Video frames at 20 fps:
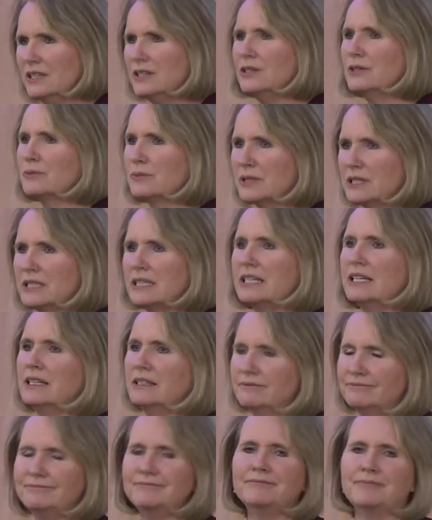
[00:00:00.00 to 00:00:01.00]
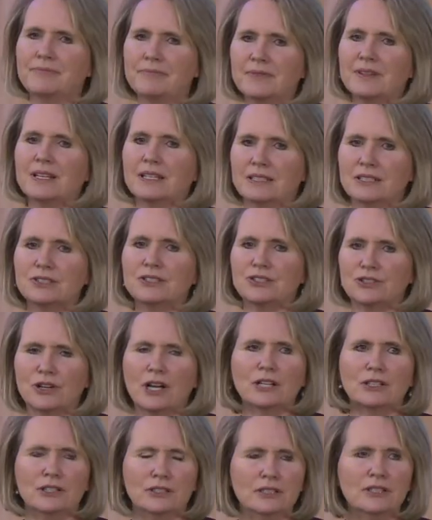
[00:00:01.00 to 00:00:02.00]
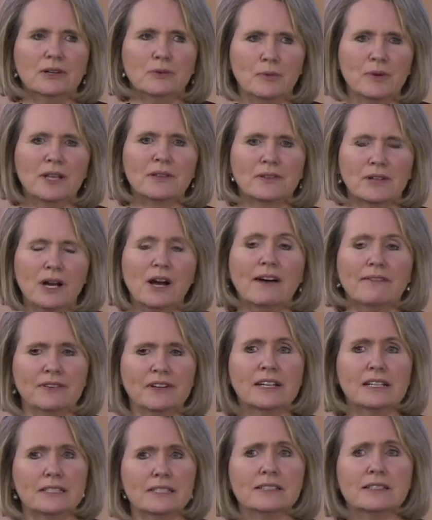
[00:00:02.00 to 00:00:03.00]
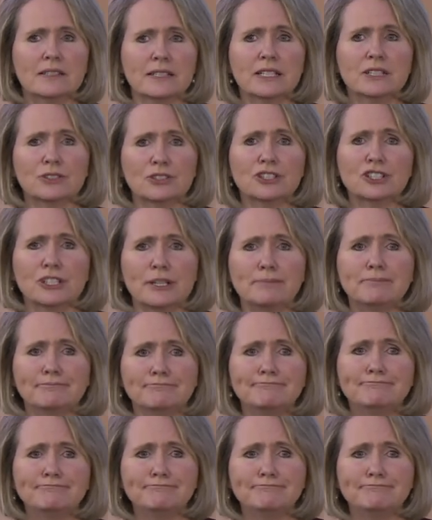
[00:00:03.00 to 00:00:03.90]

you're really going to struggle with confidence and leadership.